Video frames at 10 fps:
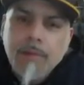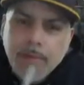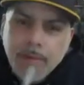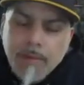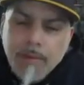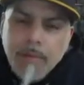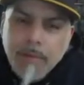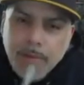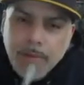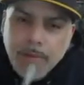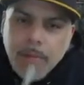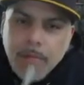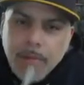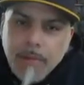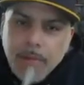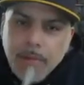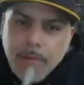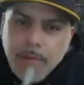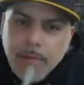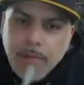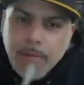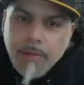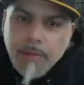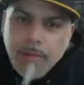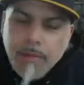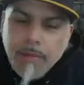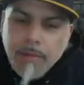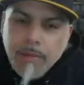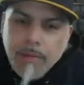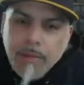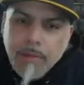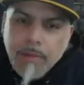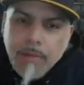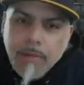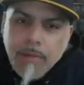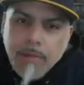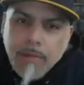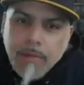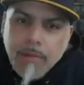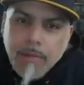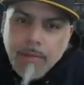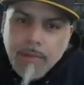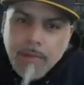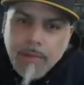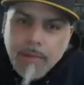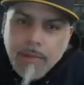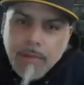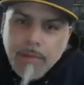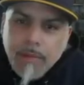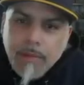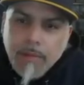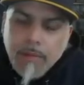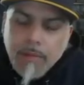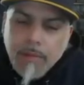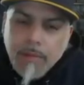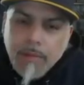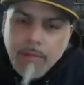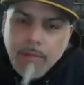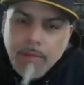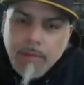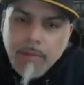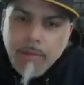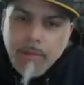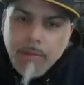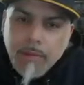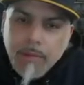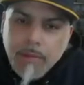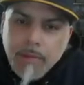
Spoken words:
No words are spoken by the person on screen.